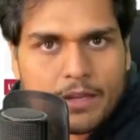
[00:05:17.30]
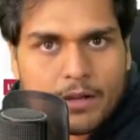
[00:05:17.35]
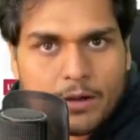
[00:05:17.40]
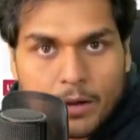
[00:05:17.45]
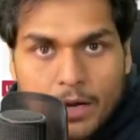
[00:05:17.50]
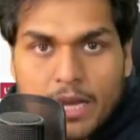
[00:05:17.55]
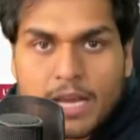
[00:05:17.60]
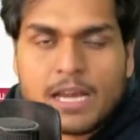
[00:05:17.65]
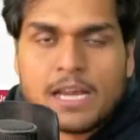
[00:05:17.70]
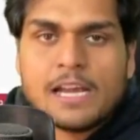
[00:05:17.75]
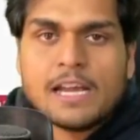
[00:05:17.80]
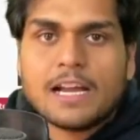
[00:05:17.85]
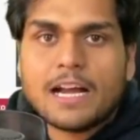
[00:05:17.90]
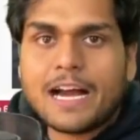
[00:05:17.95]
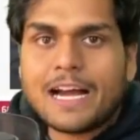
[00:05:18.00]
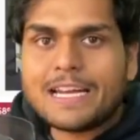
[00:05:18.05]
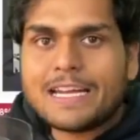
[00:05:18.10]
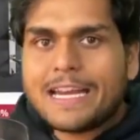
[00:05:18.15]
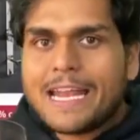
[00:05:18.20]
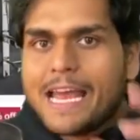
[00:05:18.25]
Okay,
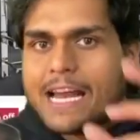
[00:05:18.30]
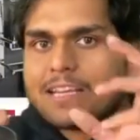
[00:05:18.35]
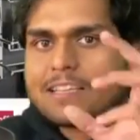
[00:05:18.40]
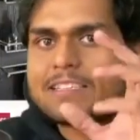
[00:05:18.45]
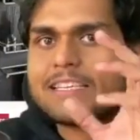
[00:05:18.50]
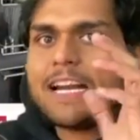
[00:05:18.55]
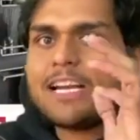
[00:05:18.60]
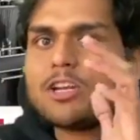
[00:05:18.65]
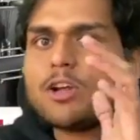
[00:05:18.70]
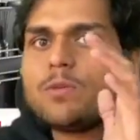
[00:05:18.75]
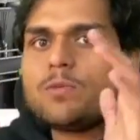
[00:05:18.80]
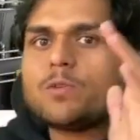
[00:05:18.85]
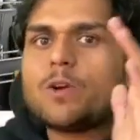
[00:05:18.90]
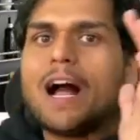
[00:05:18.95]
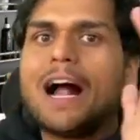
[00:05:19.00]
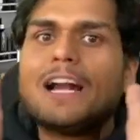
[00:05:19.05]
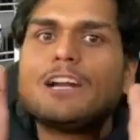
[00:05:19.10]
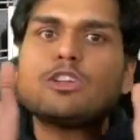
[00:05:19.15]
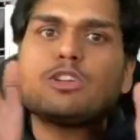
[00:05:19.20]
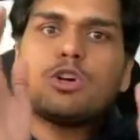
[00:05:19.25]
a next set of
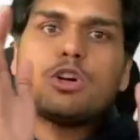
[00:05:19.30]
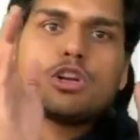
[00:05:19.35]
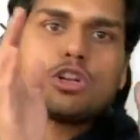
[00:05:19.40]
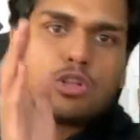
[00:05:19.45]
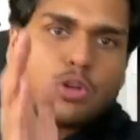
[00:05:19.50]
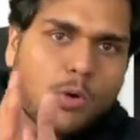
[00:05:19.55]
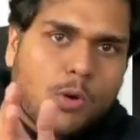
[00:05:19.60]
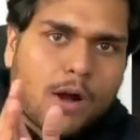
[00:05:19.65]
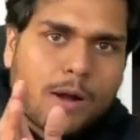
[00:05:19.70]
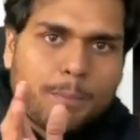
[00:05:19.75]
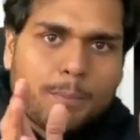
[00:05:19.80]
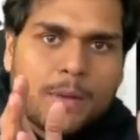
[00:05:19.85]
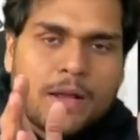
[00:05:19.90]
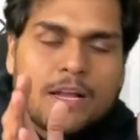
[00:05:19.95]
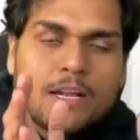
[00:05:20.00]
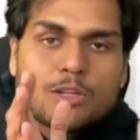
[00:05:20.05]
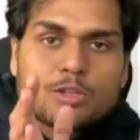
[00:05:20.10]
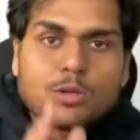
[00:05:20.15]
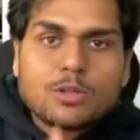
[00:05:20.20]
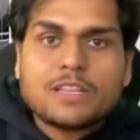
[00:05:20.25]
cards should show up.
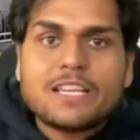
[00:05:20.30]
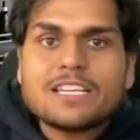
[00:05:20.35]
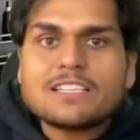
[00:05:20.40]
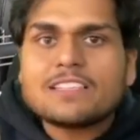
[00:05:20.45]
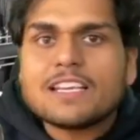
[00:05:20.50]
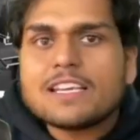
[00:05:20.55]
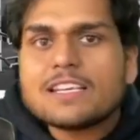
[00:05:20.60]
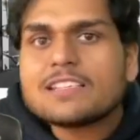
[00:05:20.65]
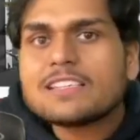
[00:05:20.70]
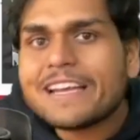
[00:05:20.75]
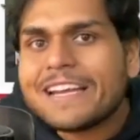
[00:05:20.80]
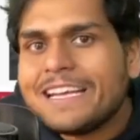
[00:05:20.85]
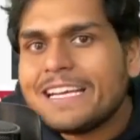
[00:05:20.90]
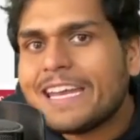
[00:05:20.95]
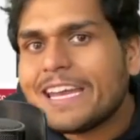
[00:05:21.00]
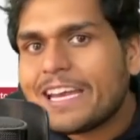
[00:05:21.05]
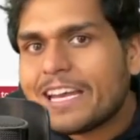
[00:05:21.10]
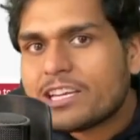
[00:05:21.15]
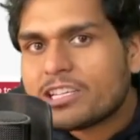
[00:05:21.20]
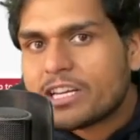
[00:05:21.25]
So this is
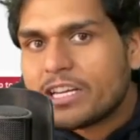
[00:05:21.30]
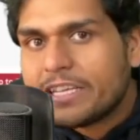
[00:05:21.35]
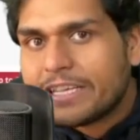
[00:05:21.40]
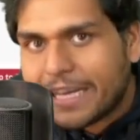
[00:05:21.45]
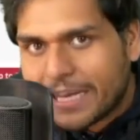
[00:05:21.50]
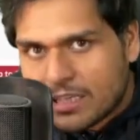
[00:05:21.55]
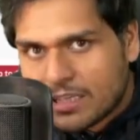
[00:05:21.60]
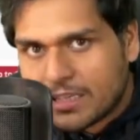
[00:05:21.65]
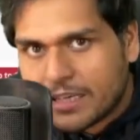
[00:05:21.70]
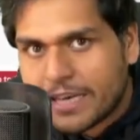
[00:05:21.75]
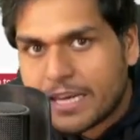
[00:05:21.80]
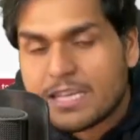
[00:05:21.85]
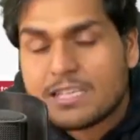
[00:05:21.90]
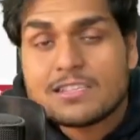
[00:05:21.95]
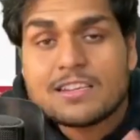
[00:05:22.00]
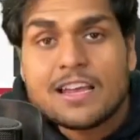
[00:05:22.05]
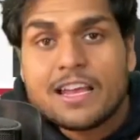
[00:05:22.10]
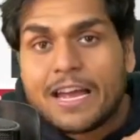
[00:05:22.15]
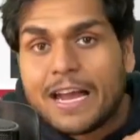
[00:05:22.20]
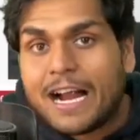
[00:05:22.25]
integration test
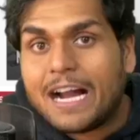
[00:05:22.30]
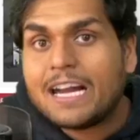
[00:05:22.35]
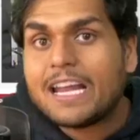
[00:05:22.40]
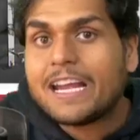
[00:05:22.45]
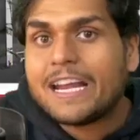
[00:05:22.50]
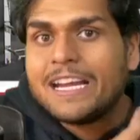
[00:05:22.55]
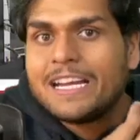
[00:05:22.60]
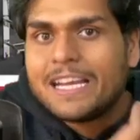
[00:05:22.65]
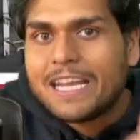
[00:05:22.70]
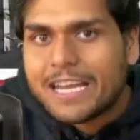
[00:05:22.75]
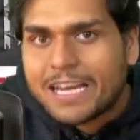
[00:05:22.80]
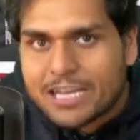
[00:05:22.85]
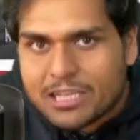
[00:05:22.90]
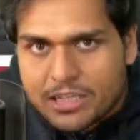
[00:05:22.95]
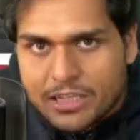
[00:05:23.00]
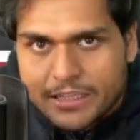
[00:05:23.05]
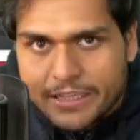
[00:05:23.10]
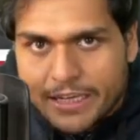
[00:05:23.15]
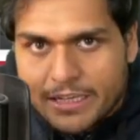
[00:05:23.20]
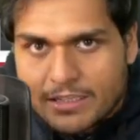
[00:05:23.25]
case and a
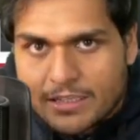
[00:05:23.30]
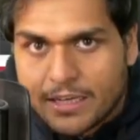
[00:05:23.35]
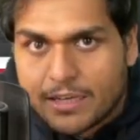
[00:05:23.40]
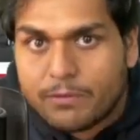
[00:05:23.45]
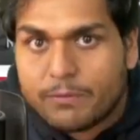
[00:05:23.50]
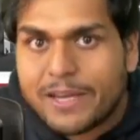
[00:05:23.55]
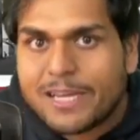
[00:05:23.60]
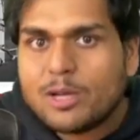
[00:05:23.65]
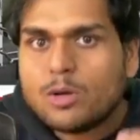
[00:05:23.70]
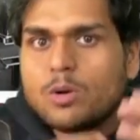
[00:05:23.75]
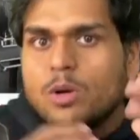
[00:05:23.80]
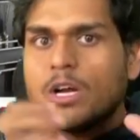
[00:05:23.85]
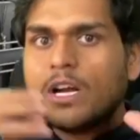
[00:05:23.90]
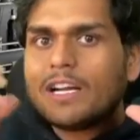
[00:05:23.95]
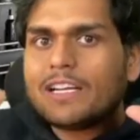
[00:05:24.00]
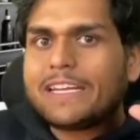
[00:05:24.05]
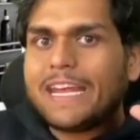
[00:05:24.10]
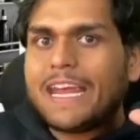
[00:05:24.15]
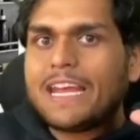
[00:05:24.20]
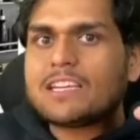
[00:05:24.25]
integration testing. When you
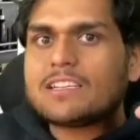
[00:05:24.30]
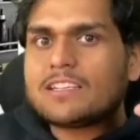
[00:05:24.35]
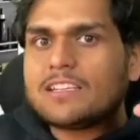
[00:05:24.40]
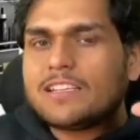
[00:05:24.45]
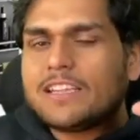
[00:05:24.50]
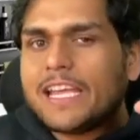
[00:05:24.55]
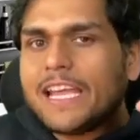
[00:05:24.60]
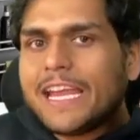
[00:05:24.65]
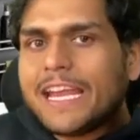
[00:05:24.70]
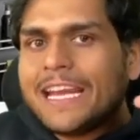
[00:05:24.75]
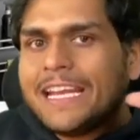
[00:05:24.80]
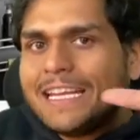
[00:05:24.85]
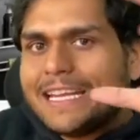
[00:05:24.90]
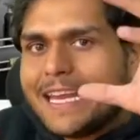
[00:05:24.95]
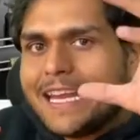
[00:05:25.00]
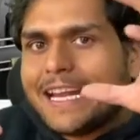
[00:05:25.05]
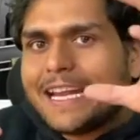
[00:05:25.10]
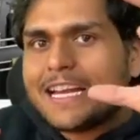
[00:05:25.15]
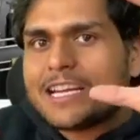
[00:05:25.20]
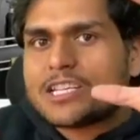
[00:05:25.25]
test the
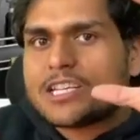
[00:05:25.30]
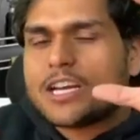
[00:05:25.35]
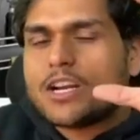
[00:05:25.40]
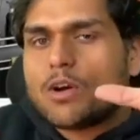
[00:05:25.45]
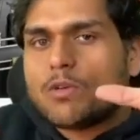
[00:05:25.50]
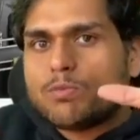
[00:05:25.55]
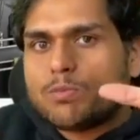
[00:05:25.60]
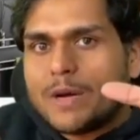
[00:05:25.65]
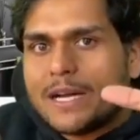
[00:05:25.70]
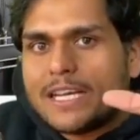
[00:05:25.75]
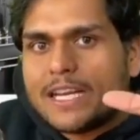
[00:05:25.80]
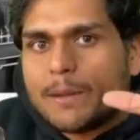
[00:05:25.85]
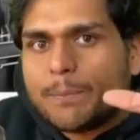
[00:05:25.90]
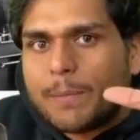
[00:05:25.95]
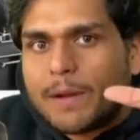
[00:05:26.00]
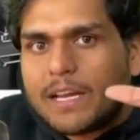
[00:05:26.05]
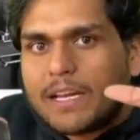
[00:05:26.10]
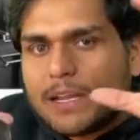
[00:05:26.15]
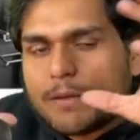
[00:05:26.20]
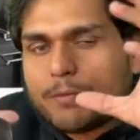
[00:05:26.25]
integration of
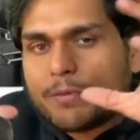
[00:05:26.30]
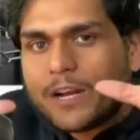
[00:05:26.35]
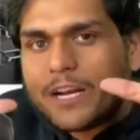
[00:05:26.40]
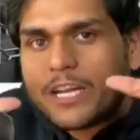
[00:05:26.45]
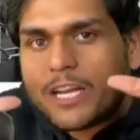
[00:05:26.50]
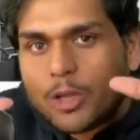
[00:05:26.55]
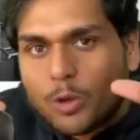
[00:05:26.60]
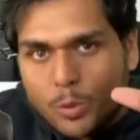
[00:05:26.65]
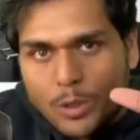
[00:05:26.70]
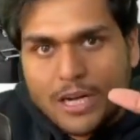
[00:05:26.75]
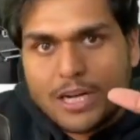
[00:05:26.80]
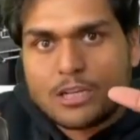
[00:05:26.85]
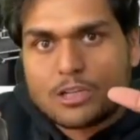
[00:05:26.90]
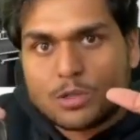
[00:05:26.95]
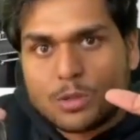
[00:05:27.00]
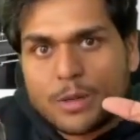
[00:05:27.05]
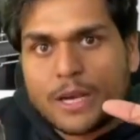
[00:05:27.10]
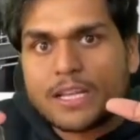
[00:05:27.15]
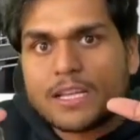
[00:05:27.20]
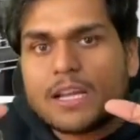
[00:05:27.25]
multiple different units
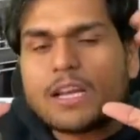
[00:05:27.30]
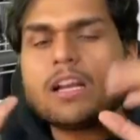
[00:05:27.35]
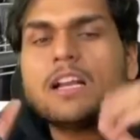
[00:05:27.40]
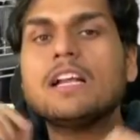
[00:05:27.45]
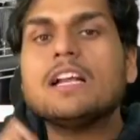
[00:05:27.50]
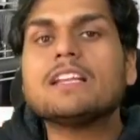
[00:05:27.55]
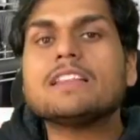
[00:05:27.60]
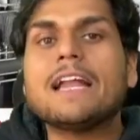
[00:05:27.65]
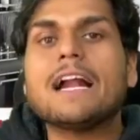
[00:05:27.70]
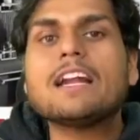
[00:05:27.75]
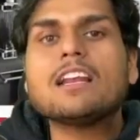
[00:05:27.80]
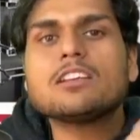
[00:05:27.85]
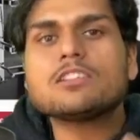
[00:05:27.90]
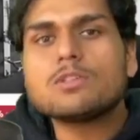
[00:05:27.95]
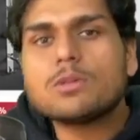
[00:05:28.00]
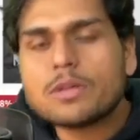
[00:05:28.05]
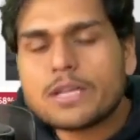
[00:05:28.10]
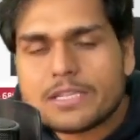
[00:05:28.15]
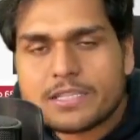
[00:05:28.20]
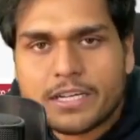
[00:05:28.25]
together, that is
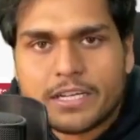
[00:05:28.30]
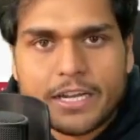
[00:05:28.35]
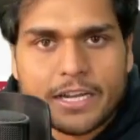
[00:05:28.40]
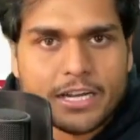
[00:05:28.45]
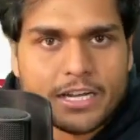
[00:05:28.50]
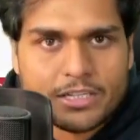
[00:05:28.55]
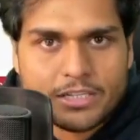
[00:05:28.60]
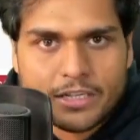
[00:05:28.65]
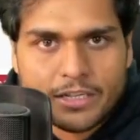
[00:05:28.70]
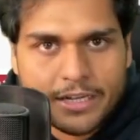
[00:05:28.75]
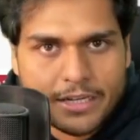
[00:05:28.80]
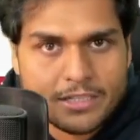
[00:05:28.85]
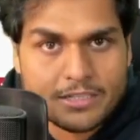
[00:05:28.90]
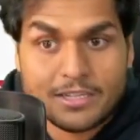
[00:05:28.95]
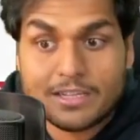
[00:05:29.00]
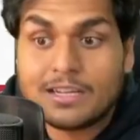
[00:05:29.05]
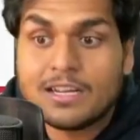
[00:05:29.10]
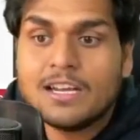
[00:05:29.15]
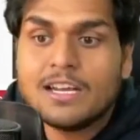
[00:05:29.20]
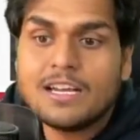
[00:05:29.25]
known as integration
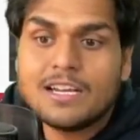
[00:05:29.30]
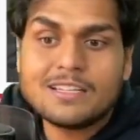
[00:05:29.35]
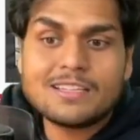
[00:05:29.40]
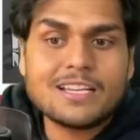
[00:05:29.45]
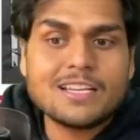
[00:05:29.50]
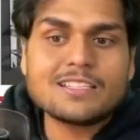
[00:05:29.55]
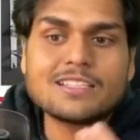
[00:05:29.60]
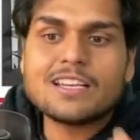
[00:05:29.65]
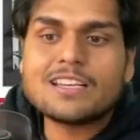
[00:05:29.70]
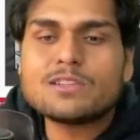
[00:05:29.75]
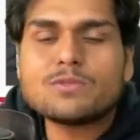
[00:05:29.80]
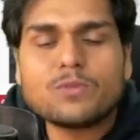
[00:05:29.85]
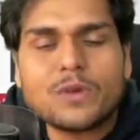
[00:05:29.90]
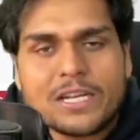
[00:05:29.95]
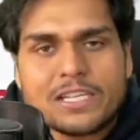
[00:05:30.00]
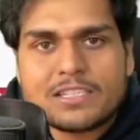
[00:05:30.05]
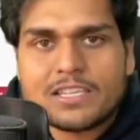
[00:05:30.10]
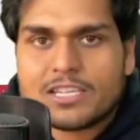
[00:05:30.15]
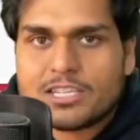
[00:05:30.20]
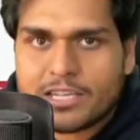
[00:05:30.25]
testing. This is
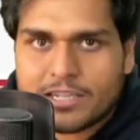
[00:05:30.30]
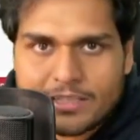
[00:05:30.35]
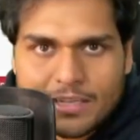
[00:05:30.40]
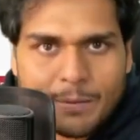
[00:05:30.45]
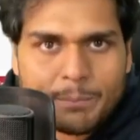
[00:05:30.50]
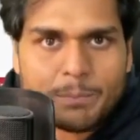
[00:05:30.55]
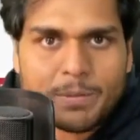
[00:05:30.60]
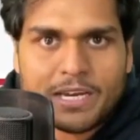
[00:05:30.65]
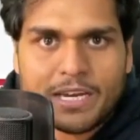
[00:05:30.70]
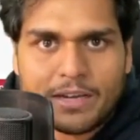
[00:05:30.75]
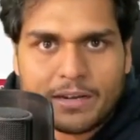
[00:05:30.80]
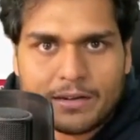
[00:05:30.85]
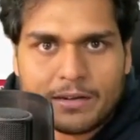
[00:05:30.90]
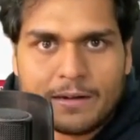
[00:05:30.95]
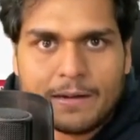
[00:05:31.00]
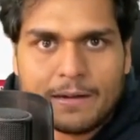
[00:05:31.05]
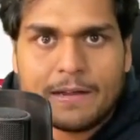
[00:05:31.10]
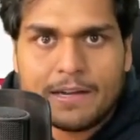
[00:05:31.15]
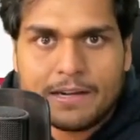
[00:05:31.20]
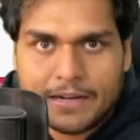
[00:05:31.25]
one such example here,
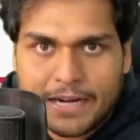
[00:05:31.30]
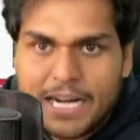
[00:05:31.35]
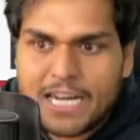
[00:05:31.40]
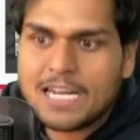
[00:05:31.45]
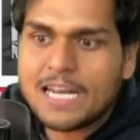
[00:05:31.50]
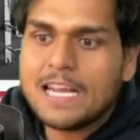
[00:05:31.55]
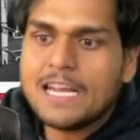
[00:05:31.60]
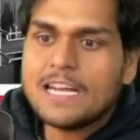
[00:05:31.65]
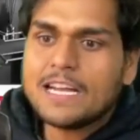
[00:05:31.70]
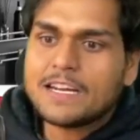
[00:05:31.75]
right?